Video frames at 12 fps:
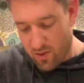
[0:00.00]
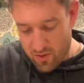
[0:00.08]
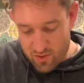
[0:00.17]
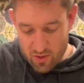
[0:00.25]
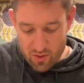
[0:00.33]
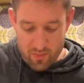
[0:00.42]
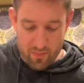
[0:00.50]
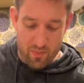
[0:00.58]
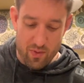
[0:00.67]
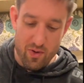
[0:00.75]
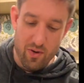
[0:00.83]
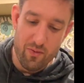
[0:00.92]
So
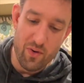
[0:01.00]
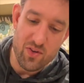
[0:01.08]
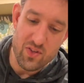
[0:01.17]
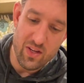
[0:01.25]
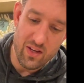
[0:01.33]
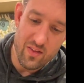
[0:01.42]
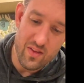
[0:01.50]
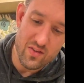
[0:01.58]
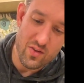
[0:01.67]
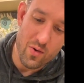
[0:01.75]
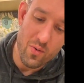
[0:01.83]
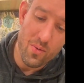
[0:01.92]
first thing,
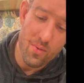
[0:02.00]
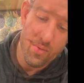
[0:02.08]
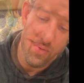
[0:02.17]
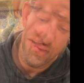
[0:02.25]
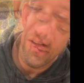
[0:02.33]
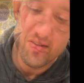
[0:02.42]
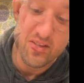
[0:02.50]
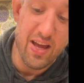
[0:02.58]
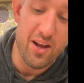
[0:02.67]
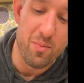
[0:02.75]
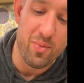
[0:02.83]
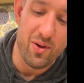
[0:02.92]
this whole thing is
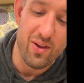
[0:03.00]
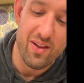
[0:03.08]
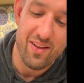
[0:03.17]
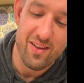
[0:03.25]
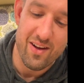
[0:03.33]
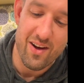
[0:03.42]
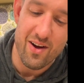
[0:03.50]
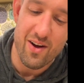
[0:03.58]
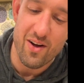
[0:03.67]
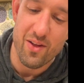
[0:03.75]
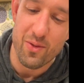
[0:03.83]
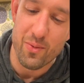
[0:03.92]
edible
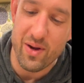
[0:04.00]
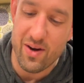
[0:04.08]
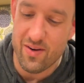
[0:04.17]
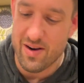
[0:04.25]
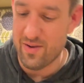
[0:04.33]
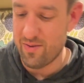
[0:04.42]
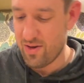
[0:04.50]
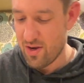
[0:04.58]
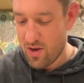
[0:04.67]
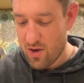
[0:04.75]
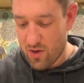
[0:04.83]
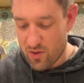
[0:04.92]
all the way around.
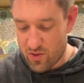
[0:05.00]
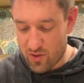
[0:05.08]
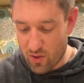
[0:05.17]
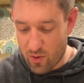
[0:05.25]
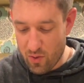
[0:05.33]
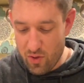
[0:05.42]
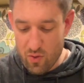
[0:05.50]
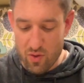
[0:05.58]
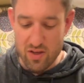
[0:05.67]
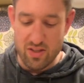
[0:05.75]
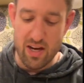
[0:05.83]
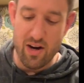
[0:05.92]
So you
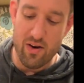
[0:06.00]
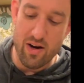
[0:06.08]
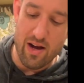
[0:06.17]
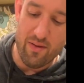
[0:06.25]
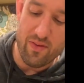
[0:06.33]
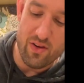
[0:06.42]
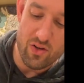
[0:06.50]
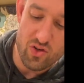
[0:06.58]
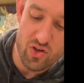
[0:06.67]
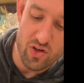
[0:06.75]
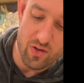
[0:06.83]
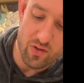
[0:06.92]
can tear it off into
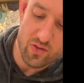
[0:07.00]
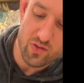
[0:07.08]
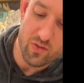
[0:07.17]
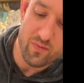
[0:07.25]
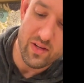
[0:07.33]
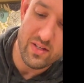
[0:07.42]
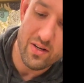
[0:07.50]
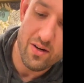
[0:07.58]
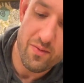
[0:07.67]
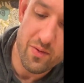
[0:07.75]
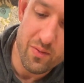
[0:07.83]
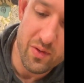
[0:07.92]
chunks. So if I tear
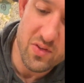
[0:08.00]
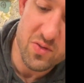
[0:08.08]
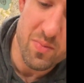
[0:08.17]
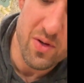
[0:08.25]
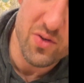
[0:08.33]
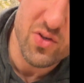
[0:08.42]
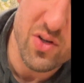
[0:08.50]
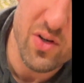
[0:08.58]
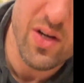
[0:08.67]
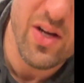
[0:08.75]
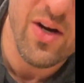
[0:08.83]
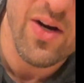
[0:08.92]
off a really small
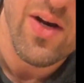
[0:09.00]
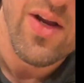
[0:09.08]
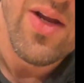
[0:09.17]
chunk here,